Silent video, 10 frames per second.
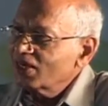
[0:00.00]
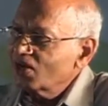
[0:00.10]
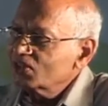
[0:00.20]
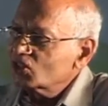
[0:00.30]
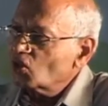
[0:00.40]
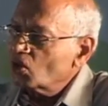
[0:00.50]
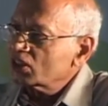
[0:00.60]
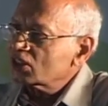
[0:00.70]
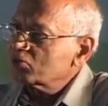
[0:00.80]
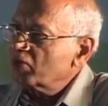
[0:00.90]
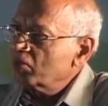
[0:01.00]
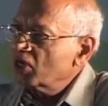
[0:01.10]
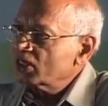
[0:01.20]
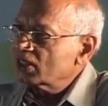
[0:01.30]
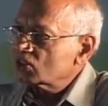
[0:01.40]
Now this Hortus
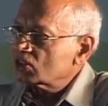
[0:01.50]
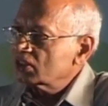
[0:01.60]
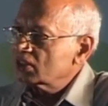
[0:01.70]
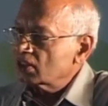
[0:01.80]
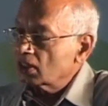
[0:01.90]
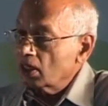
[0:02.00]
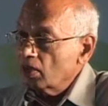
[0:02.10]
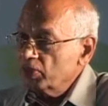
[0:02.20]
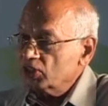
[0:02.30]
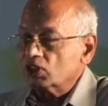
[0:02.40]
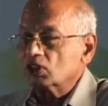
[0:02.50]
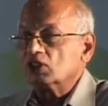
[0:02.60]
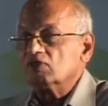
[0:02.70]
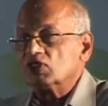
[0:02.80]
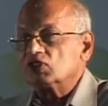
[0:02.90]
Malabaricus, the
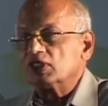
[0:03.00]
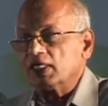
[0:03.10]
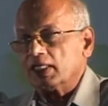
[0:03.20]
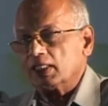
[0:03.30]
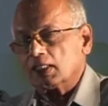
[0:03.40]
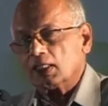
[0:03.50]
pictures even today,